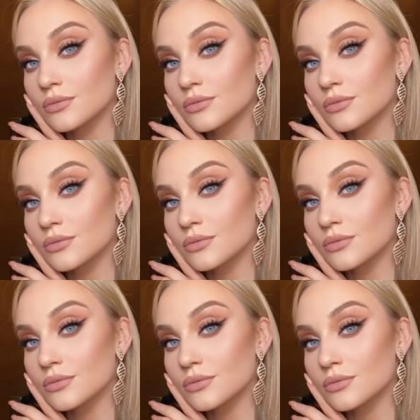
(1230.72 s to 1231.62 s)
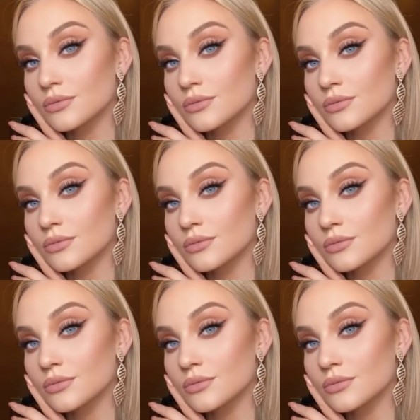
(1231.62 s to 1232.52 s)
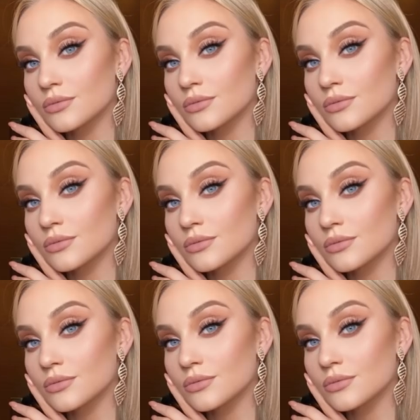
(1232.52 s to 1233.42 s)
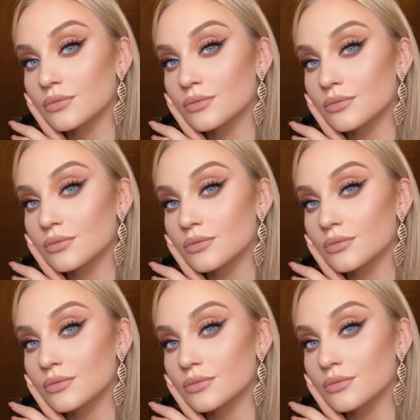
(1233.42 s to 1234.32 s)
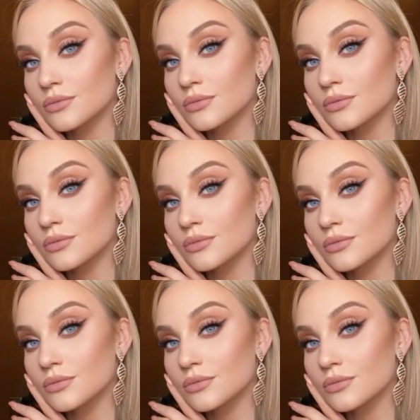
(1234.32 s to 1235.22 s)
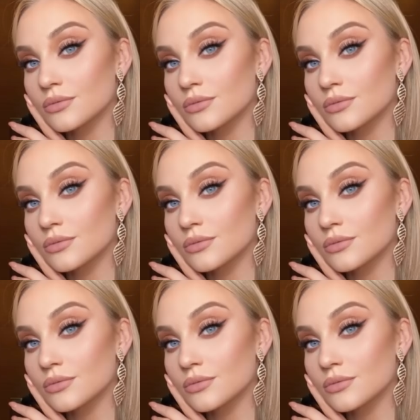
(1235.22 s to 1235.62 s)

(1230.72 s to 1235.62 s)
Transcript: The person shown says nothing.